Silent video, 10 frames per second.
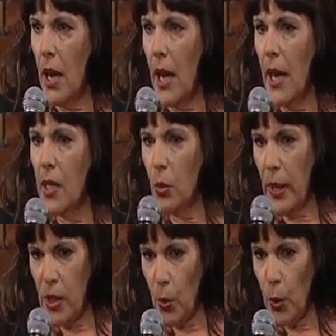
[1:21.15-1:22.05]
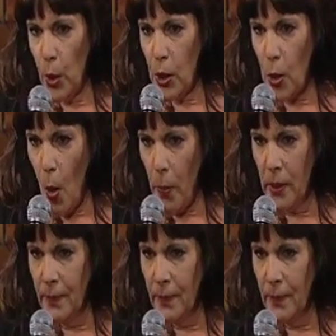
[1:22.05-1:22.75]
at Weta Workshop